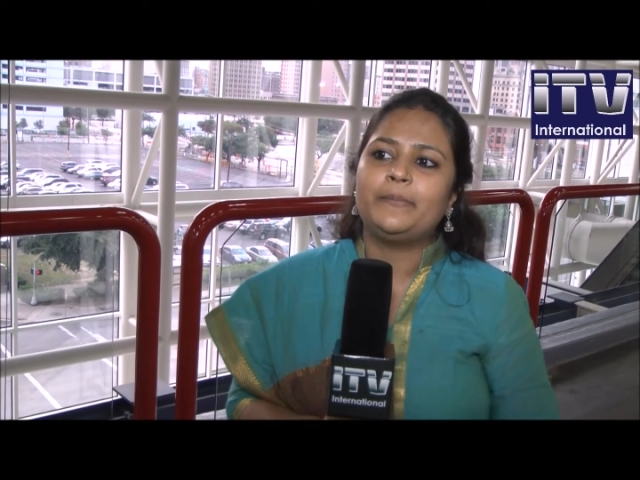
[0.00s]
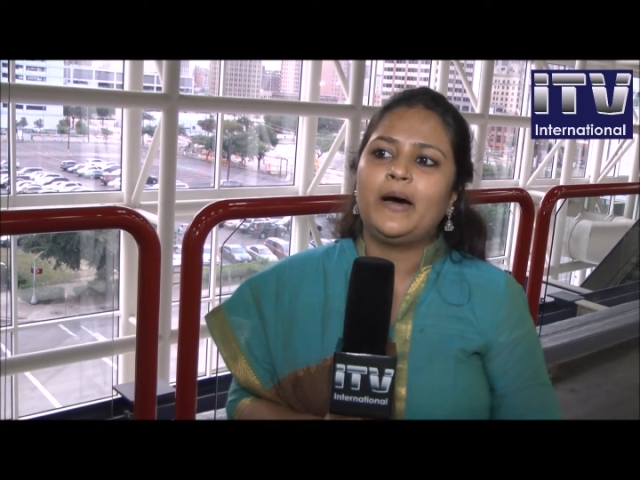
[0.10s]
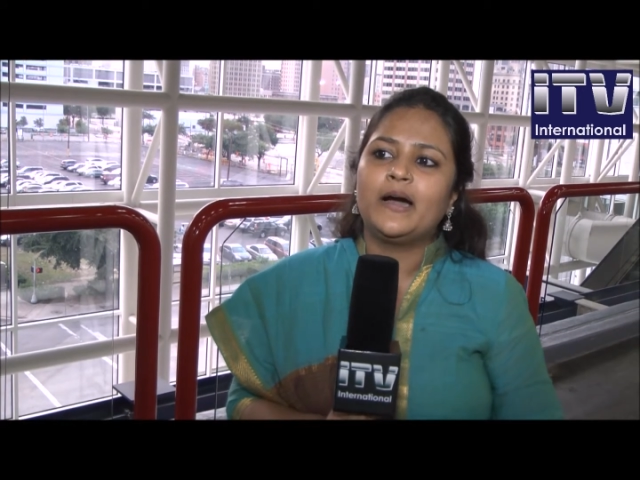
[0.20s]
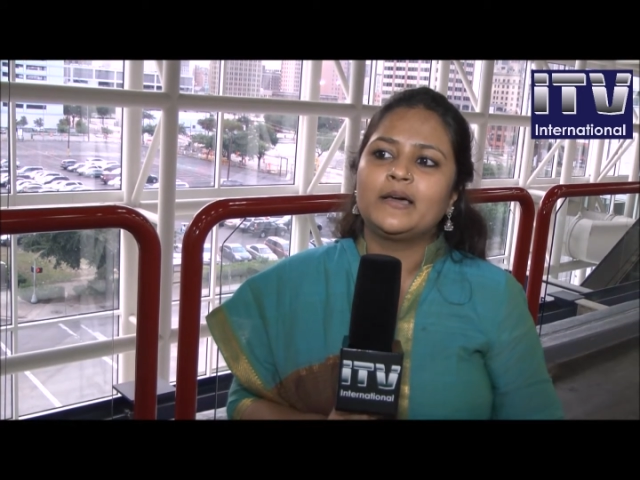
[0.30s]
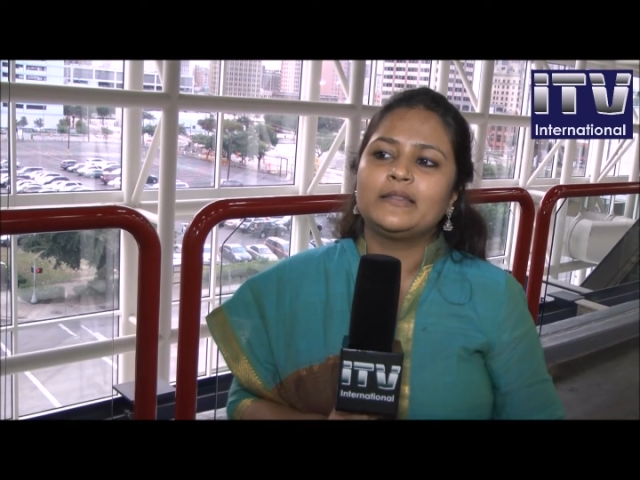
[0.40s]

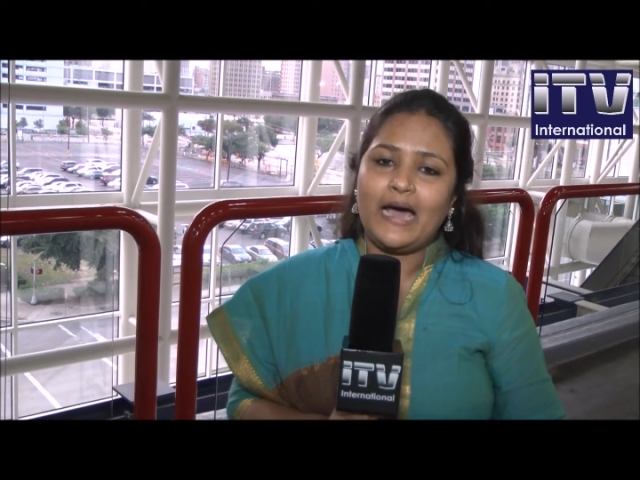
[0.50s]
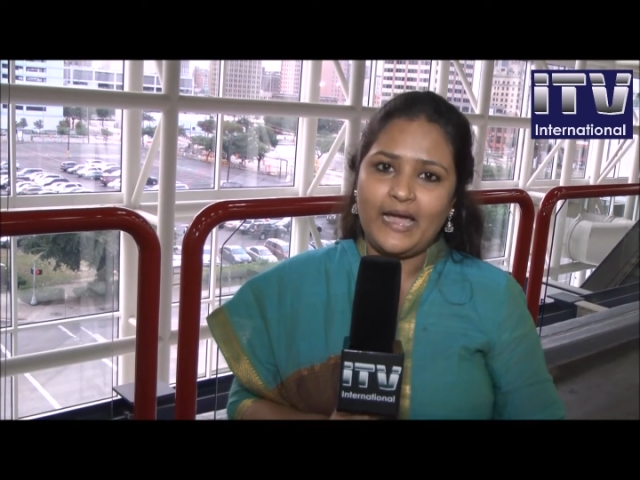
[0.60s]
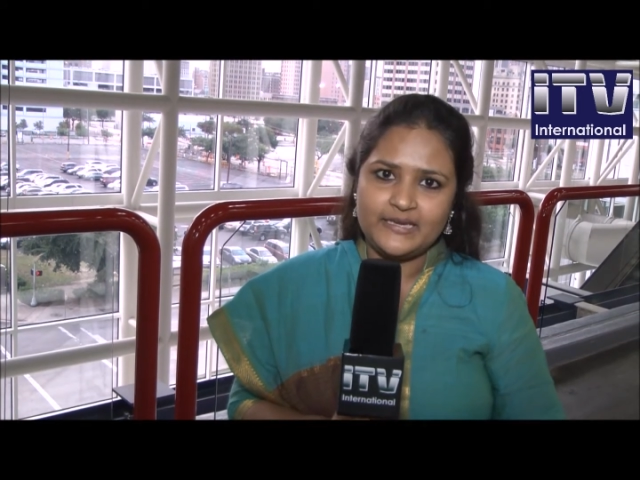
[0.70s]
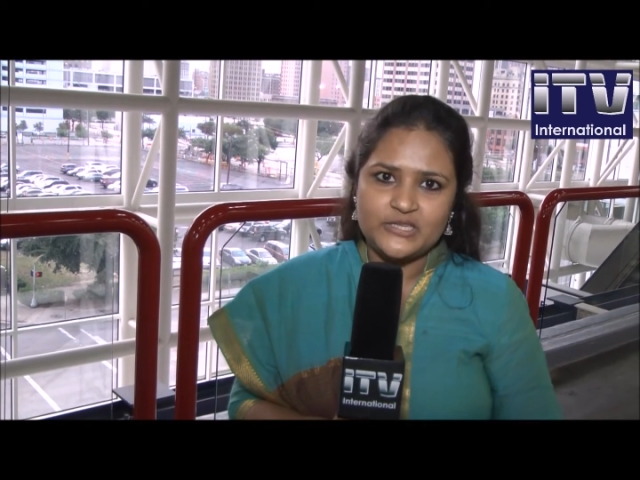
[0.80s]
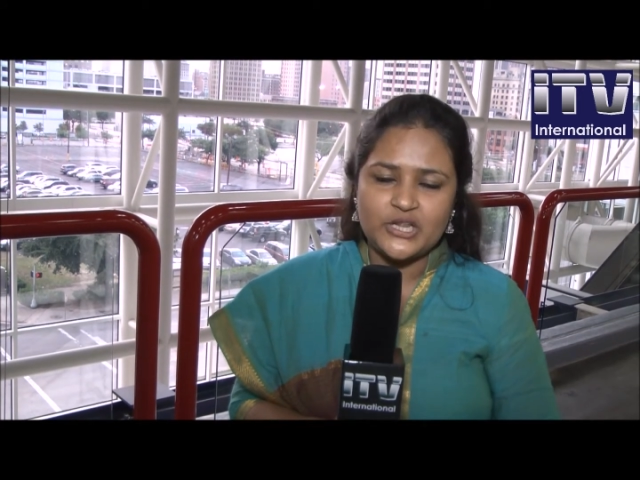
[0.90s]
among the
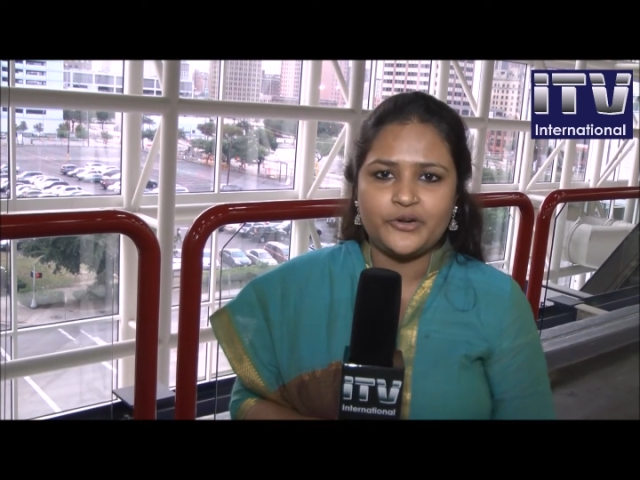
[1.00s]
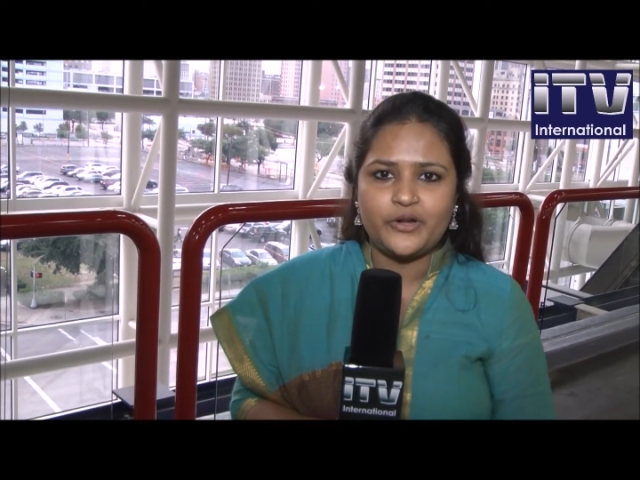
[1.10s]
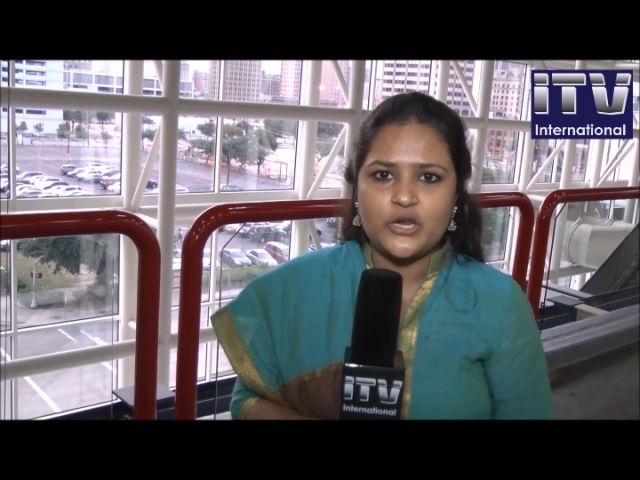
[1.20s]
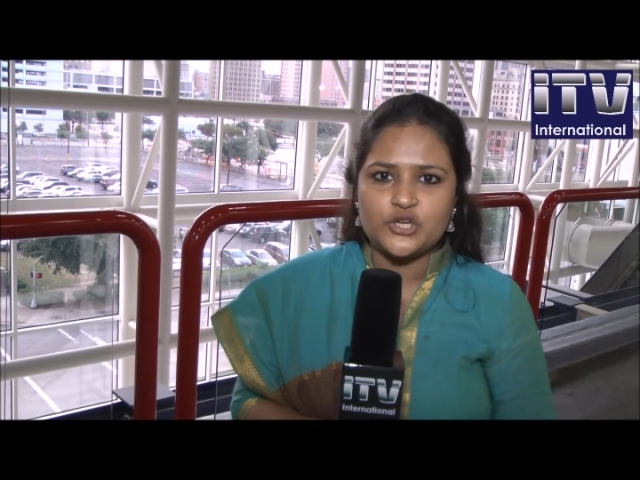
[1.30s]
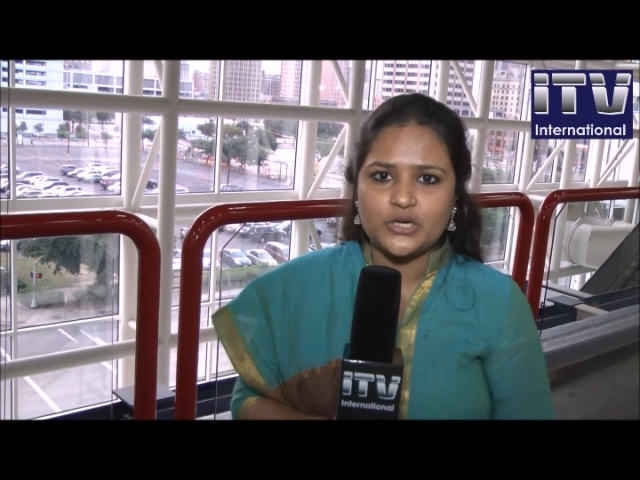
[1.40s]
IT
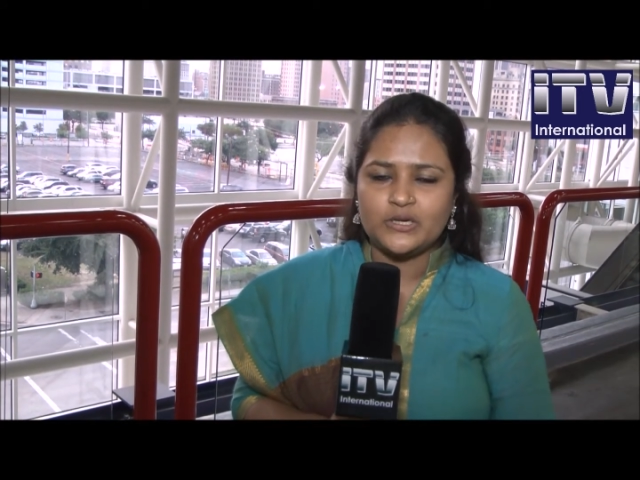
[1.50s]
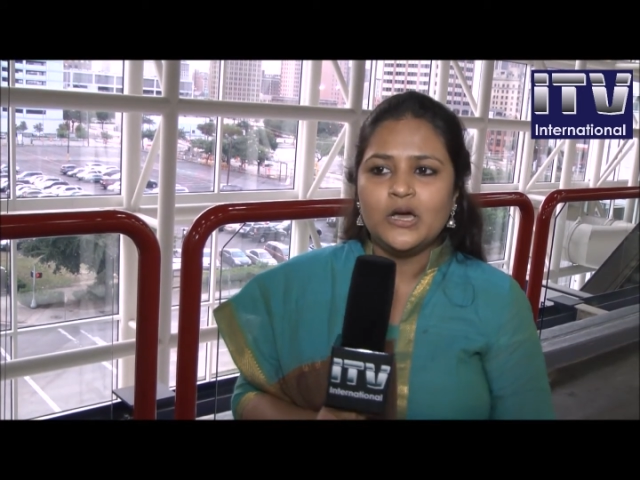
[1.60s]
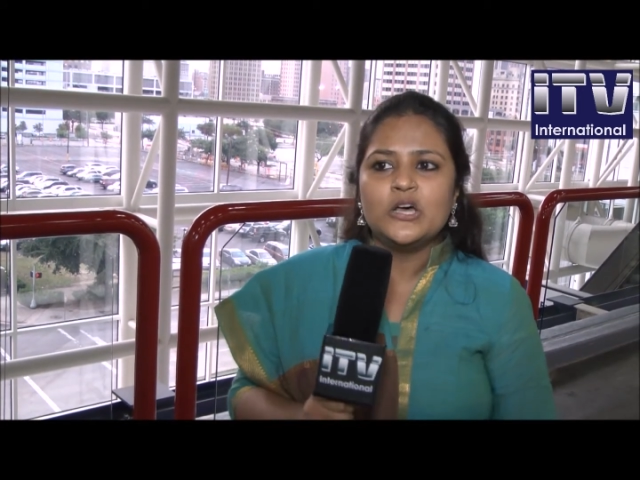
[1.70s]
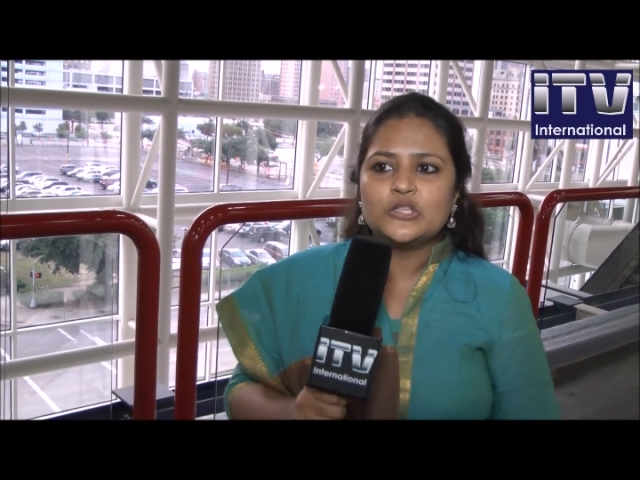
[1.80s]
generation.